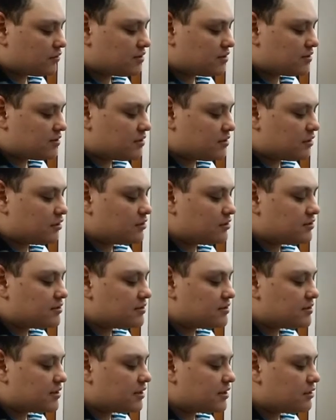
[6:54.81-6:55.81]

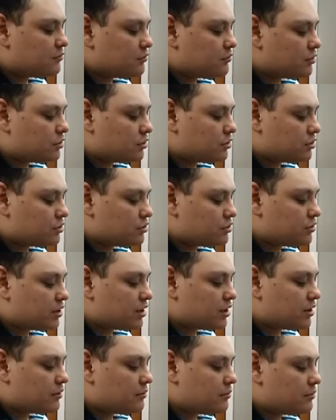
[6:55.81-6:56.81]
unsay words. You
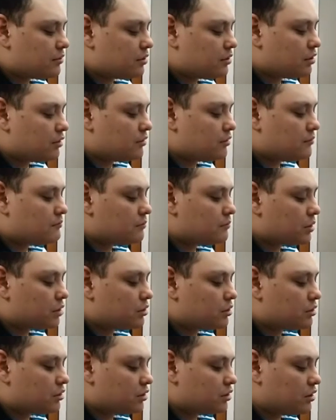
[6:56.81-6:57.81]
can't
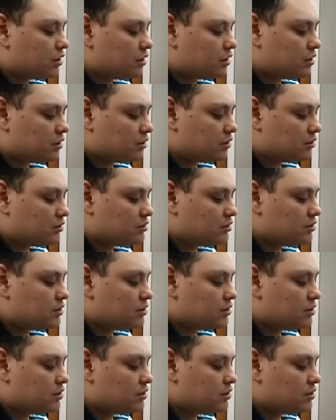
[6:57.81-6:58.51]
unburn things.